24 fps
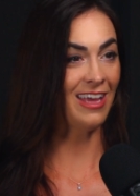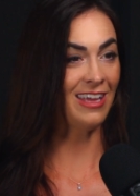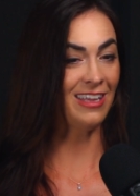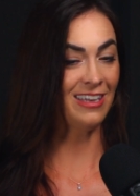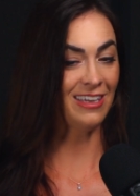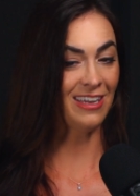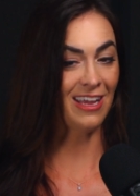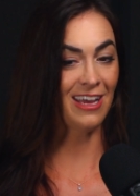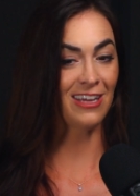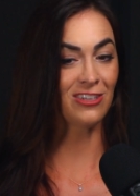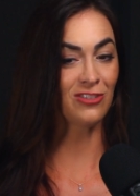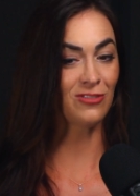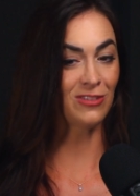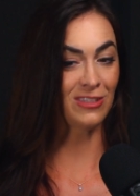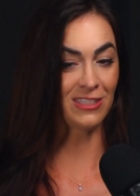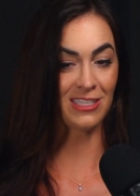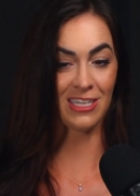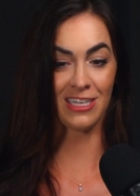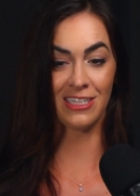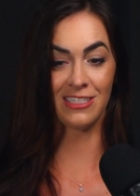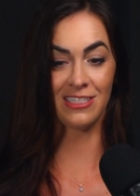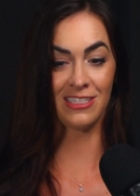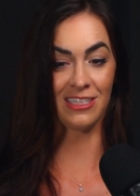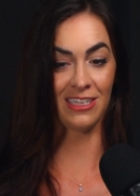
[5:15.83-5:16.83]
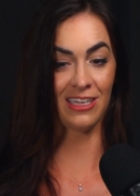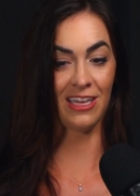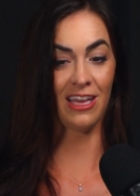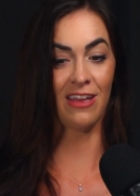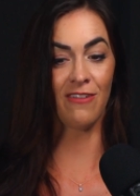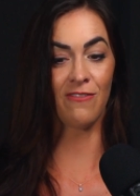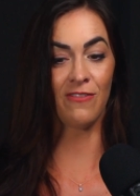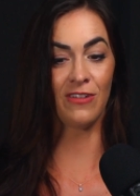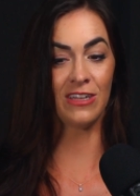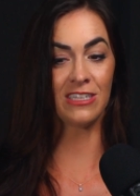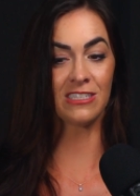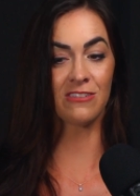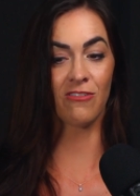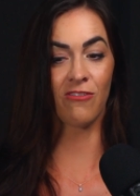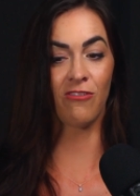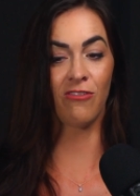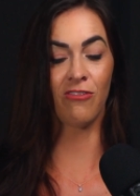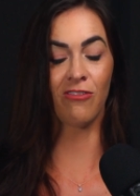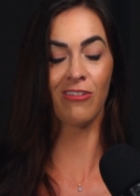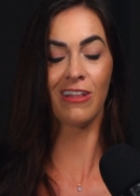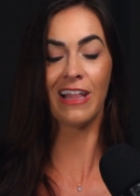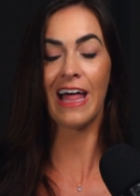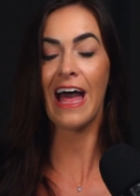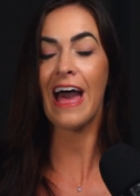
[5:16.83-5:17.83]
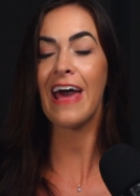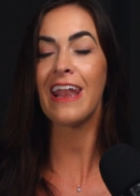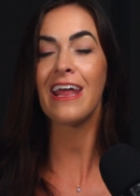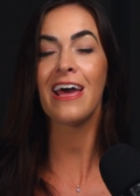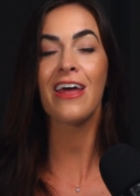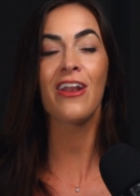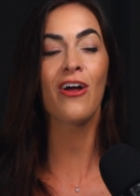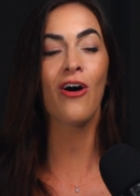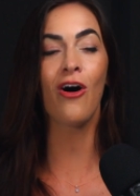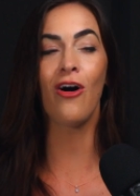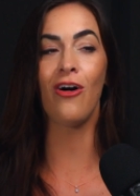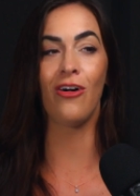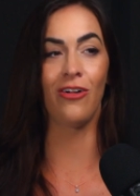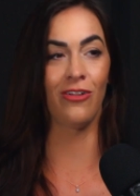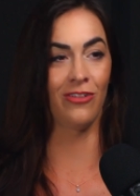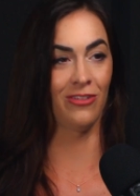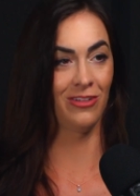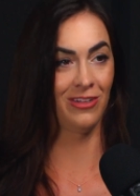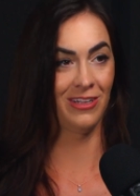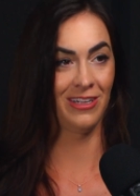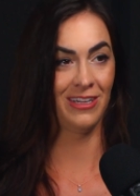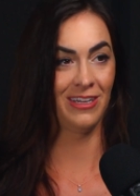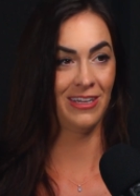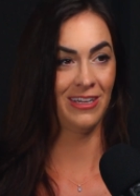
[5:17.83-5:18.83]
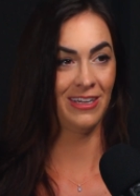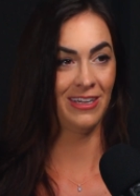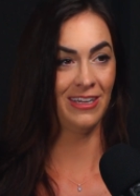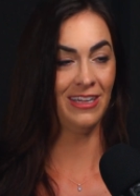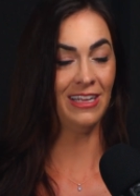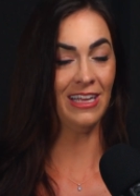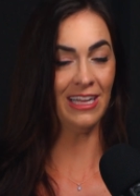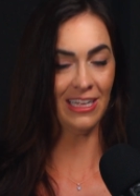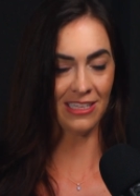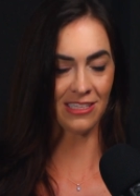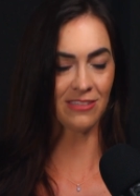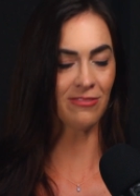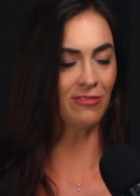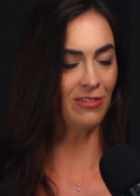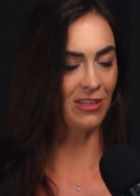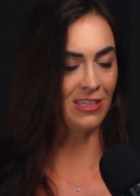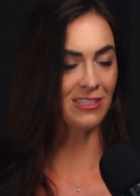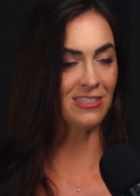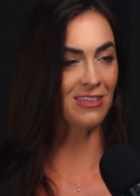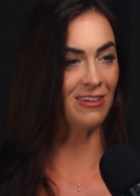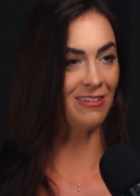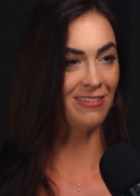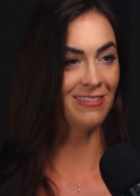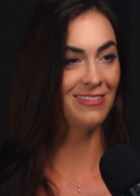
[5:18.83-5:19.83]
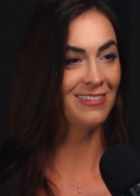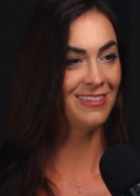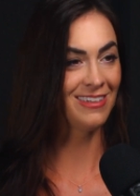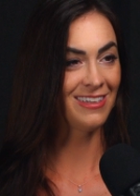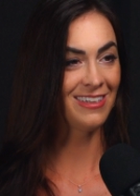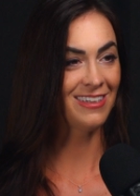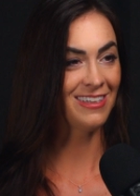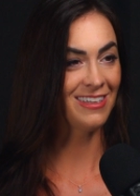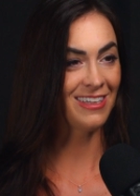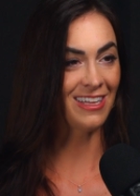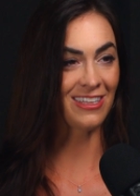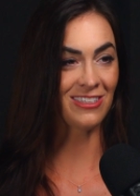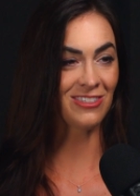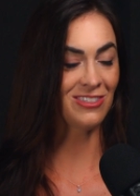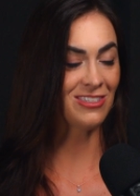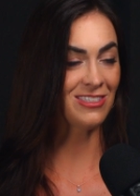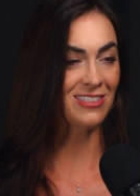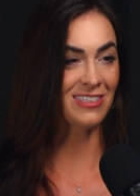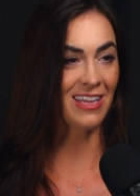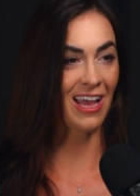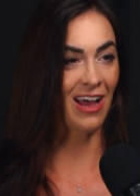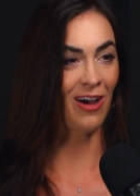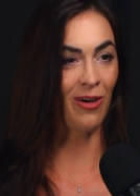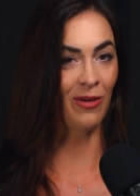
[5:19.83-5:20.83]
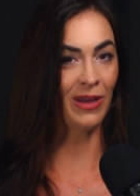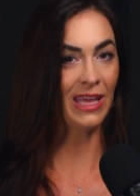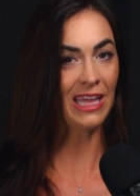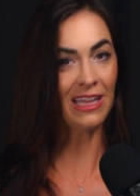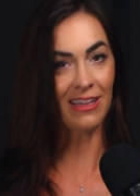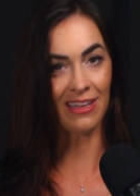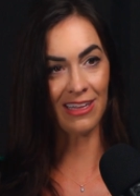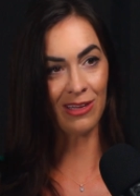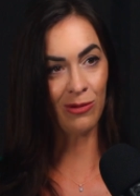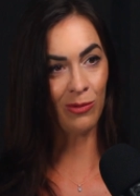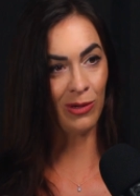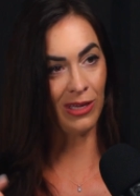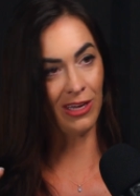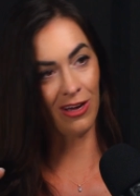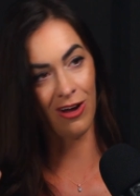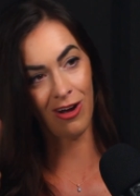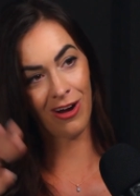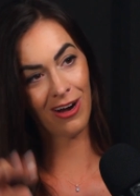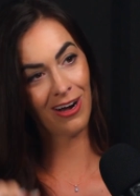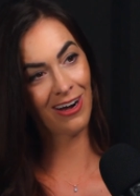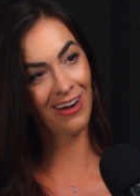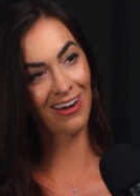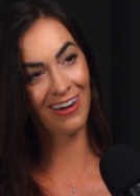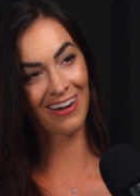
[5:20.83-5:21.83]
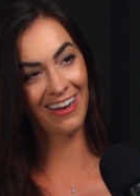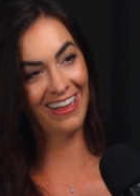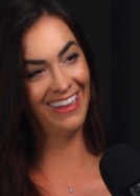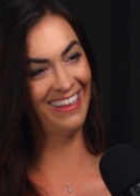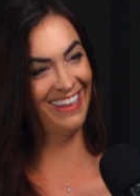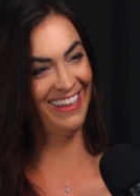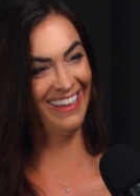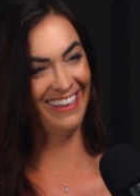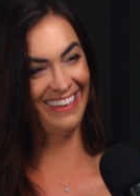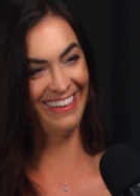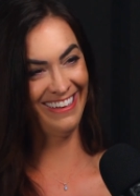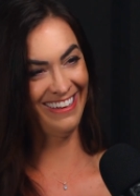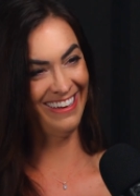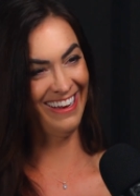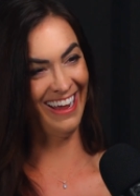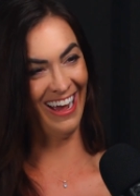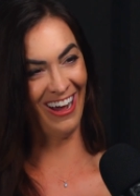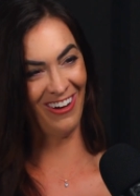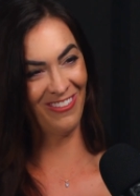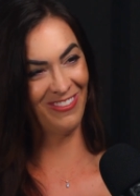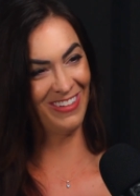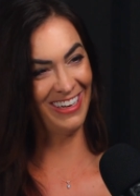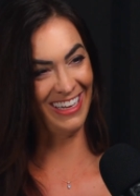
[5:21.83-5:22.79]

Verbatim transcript: In Nashville, Tennessee, if it is flat at all, is flood zone. Yeah. That's just how hilly we are mm-hmm. and how mm-hmm.